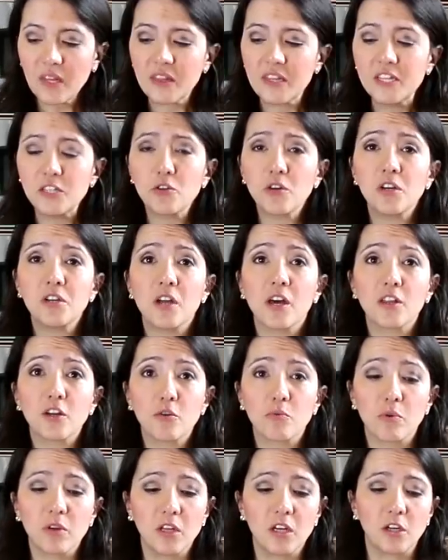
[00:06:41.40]
These are
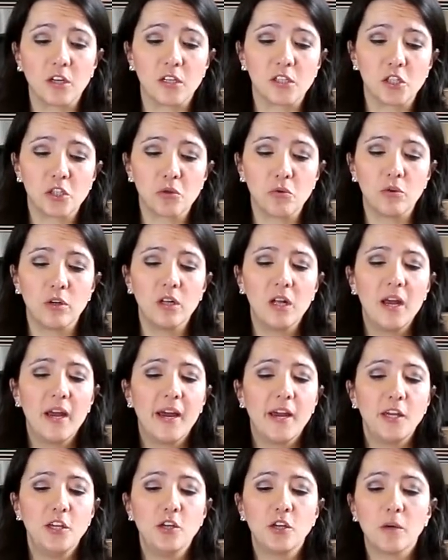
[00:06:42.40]
another really good tool.
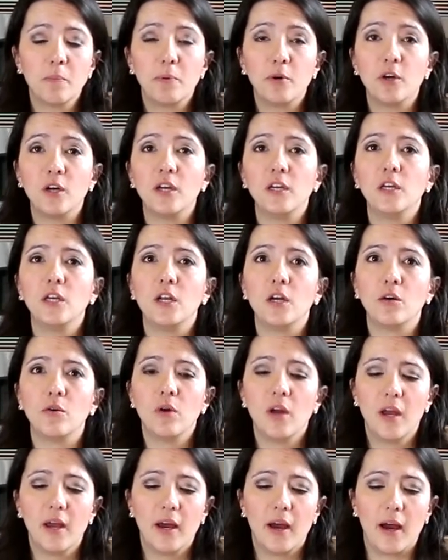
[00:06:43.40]
You could put, you know,
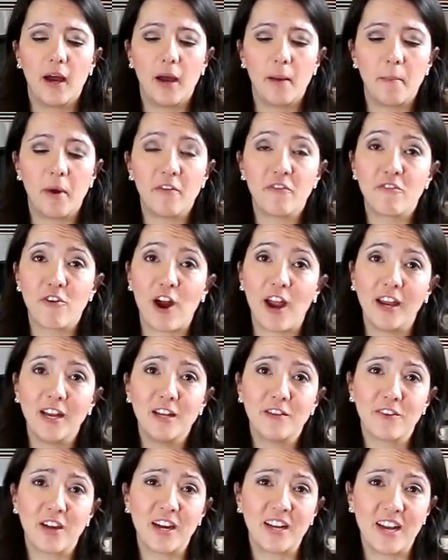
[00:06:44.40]
a
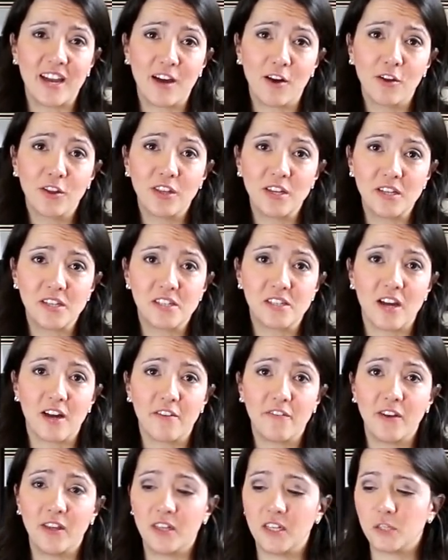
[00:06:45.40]
variety of kind of healthy
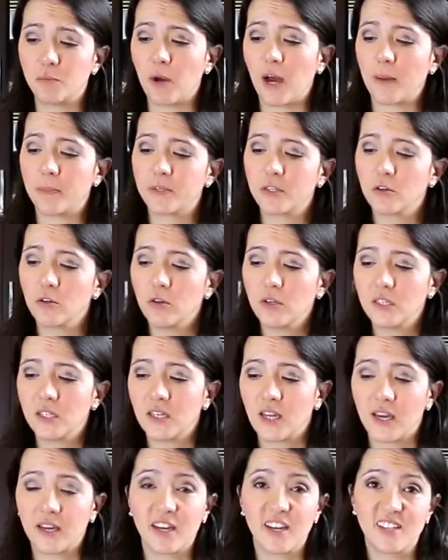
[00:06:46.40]
stuff in these popsicles and
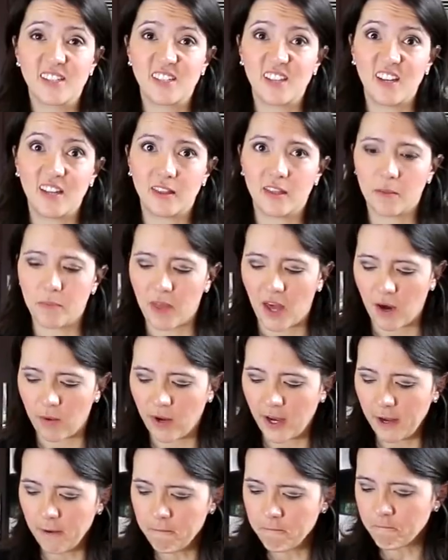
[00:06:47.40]
get kids to eat them that
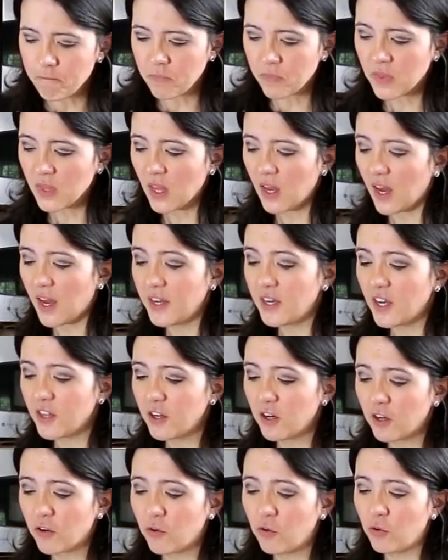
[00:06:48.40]
way.
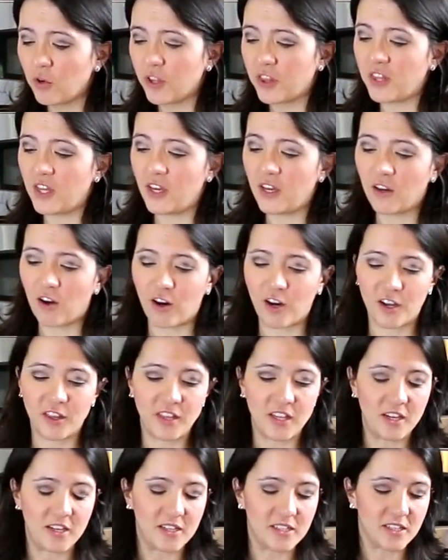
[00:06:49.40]
Another cool thing are
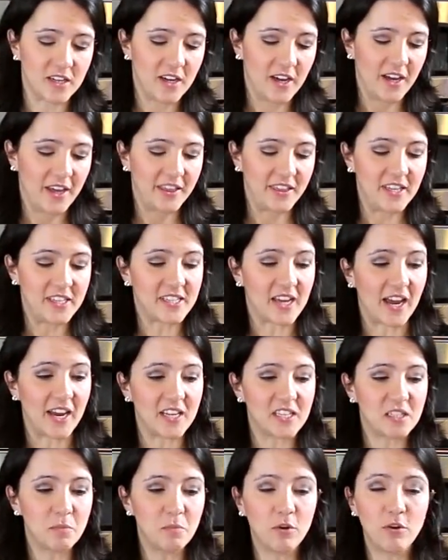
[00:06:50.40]
these
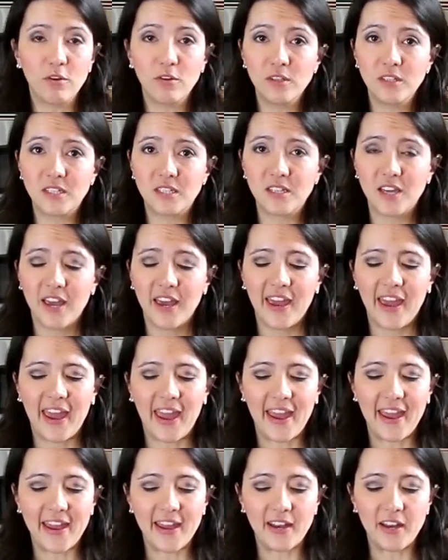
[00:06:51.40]
ice molds,
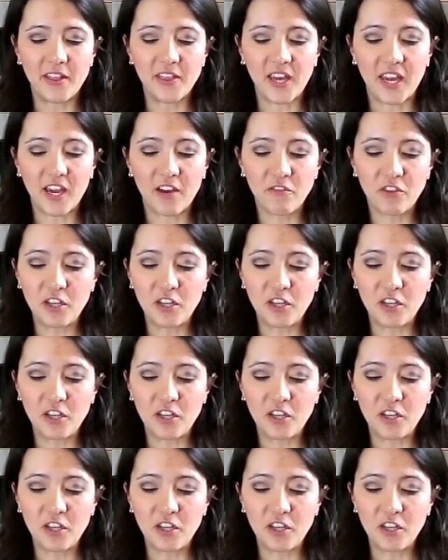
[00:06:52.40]
and they have